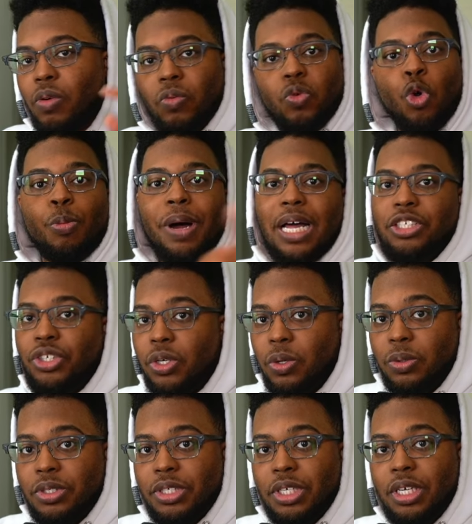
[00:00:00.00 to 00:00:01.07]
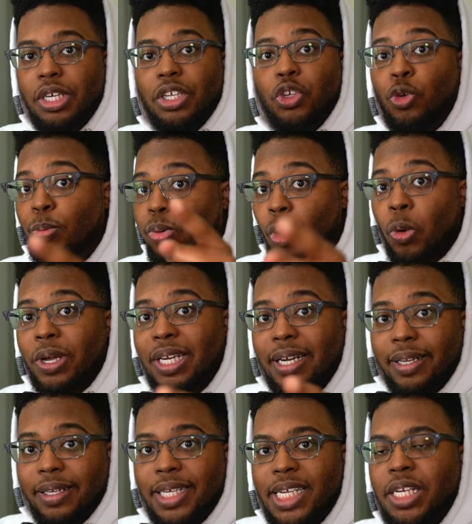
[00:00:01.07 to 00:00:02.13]
Robot Jones. You broke an
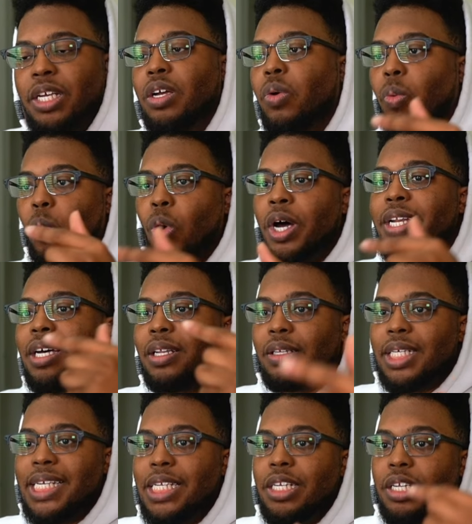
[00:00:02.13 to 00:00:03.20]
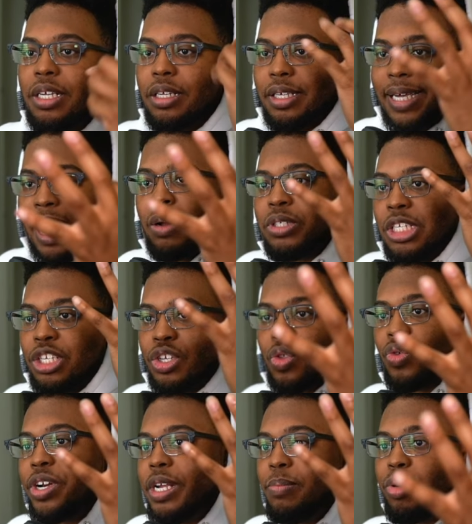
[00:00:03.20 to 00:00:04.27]
elite, one elite counts as
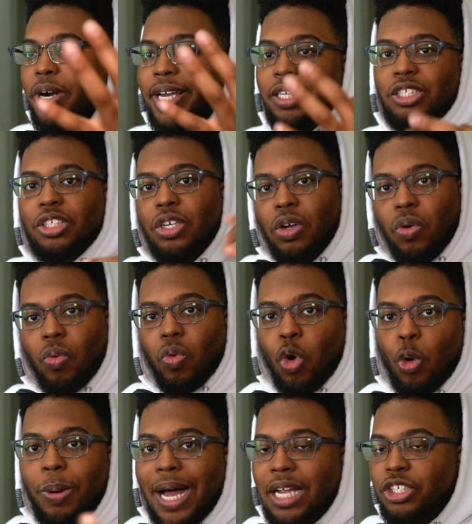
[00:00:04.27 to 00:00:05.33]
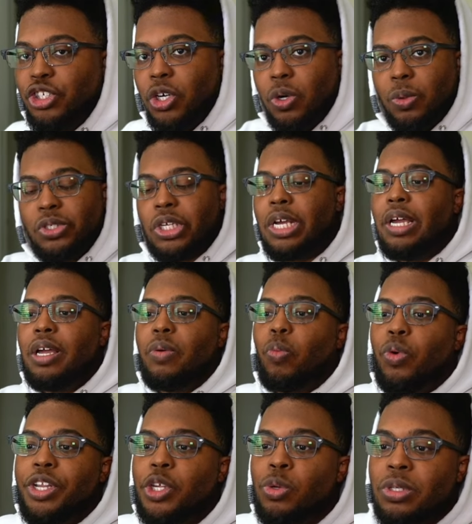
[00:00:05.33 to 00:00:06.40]
three breaks, Robot Jones.
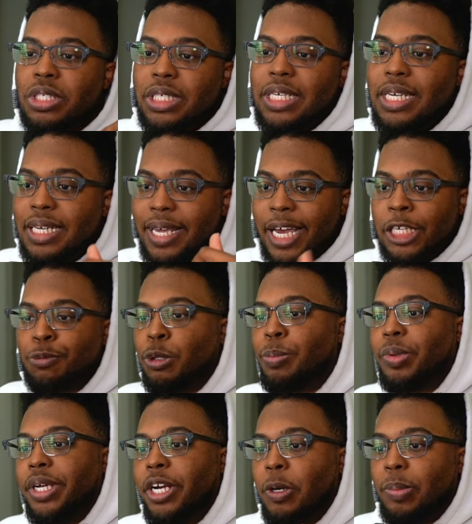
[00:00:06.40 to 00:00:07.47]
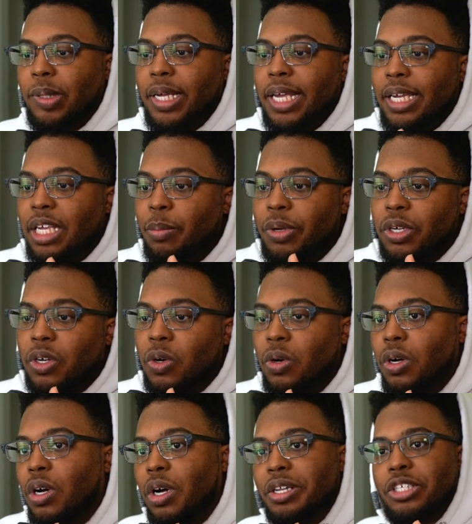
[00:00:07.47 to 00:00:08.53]
When you see an expert player playing Himiko,
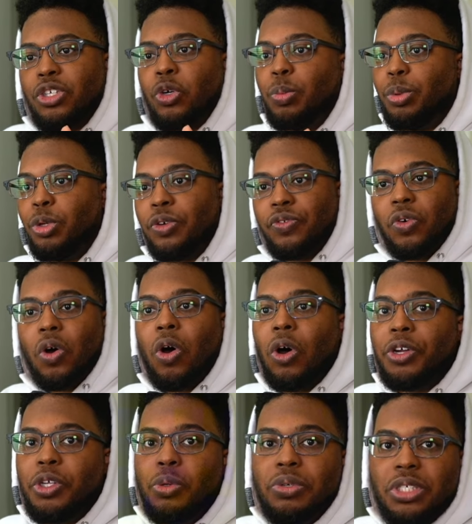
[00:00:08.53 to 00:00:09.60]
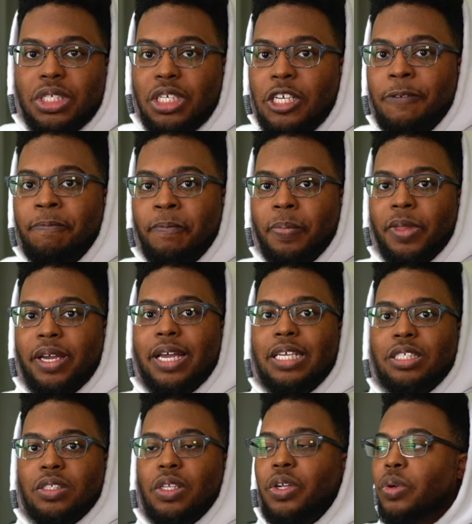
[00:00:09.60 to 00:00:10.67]
oh, it's so beautiful. All you see
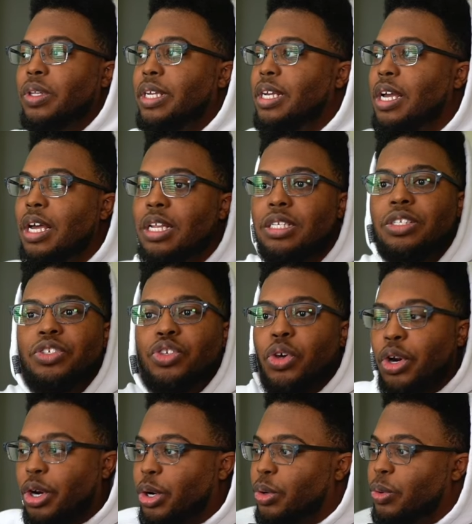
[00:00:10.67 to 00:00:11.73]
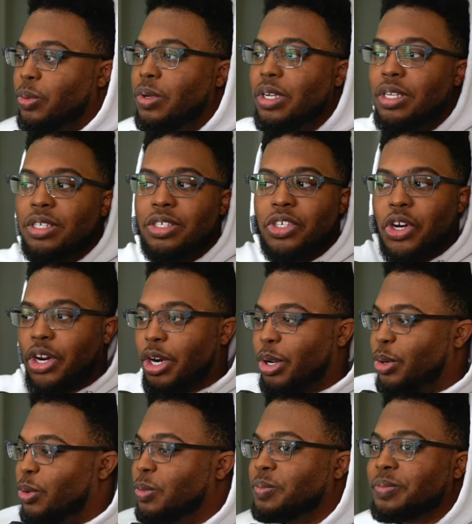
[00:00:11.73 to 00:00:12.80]
is literally, drrrr.
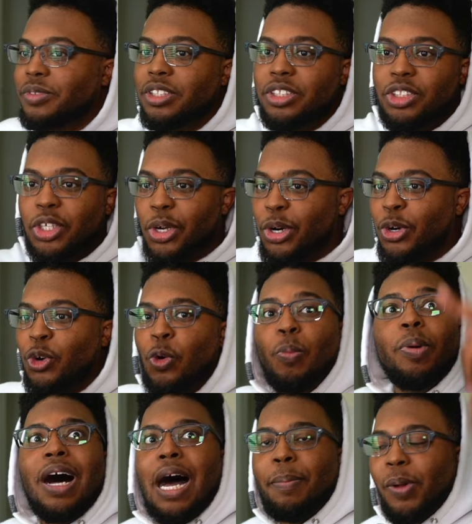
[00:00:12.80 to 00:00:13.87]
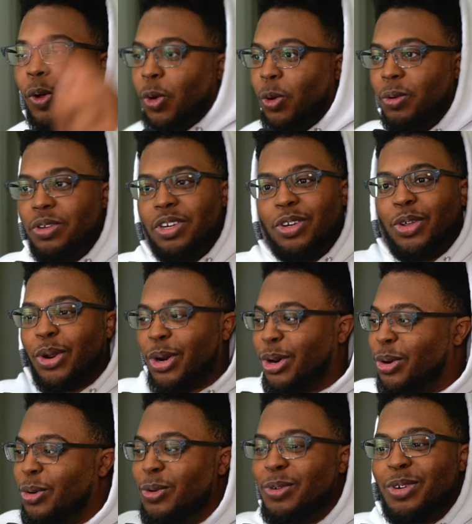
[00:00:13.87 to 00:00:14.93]
Drrrr, drrrr, pop ult,
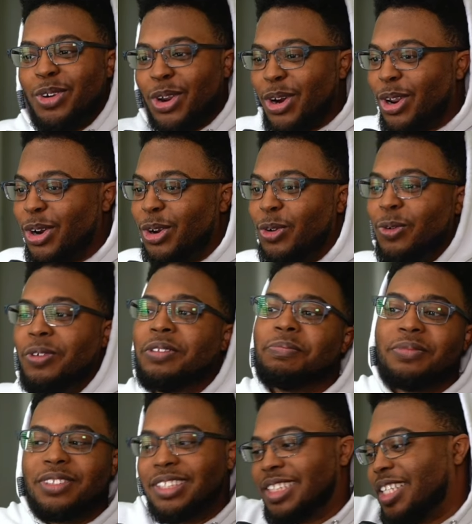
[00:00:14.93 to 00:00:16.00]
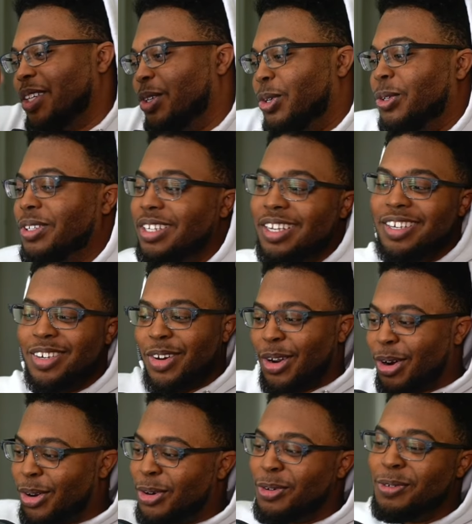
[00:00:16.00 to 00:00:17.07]
drrrr, drrrr, skill,
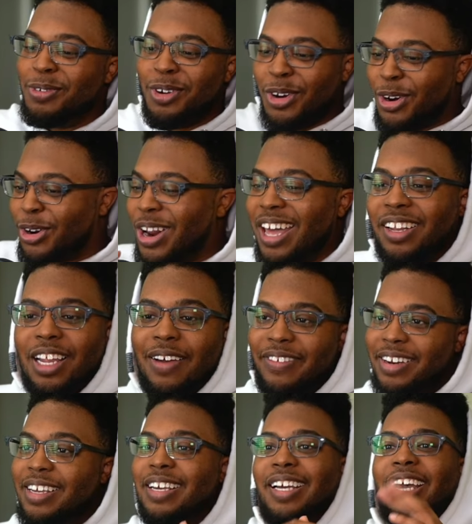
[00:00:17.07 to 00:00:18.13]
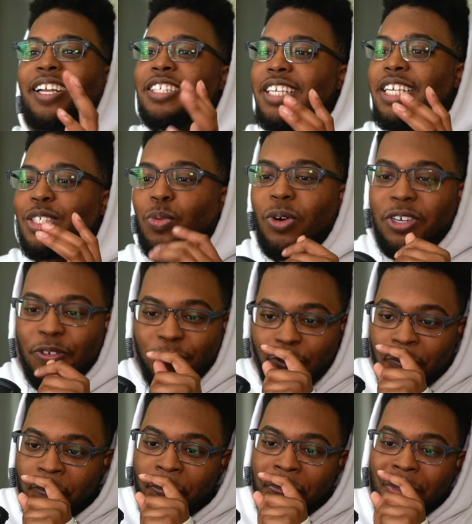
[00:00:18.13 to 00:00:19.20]
drrrr, drrrr, I love it. It's it's
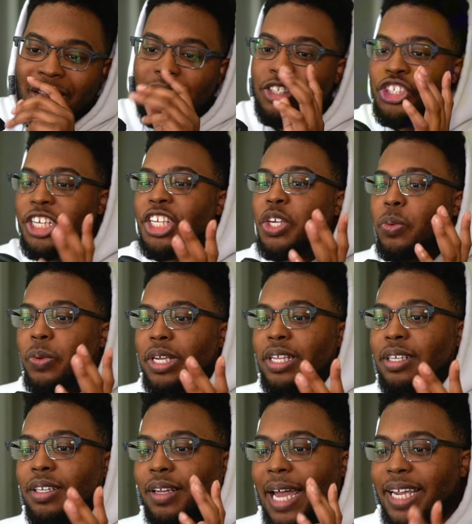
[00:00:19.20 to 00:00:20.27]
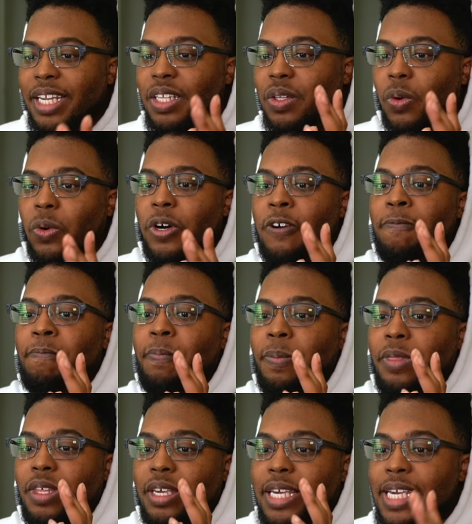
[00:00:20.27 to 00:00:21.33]
wonderful. Jingyuan, Lightning Lord,
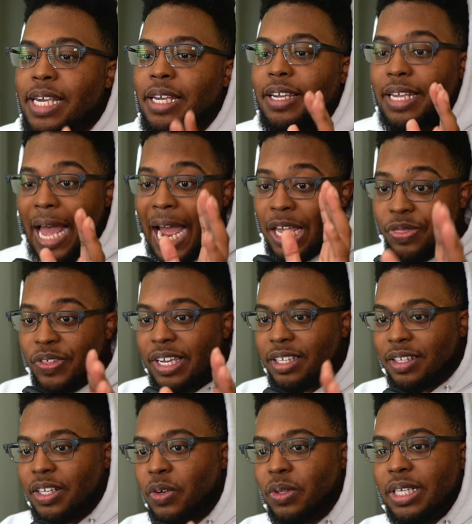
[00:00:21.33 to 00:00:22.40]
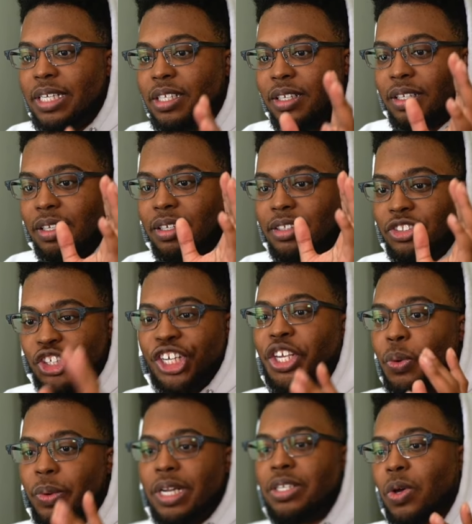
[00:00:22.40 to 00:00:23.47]
he, I think literally
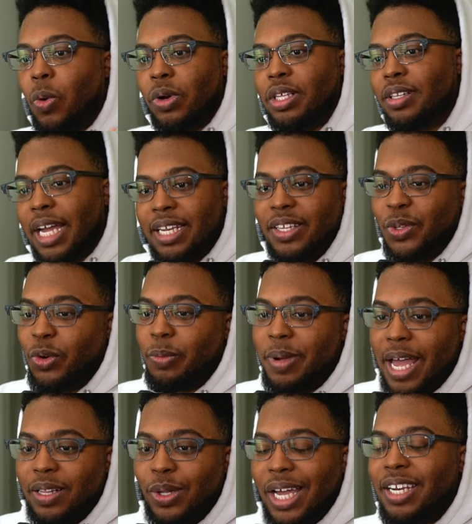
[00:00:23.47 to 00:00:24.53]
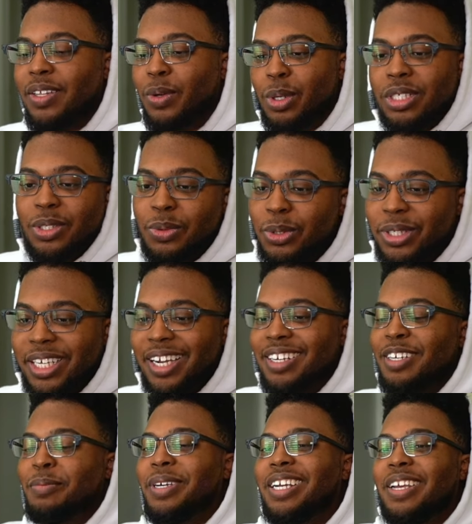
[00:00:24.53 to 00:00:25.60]
Jingyuan is holding Lightning Lord back. Lightning Lord is the real
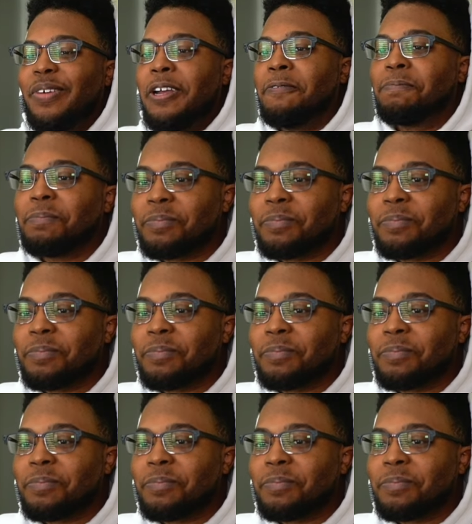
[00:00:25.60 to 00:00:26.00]
character, but anyway,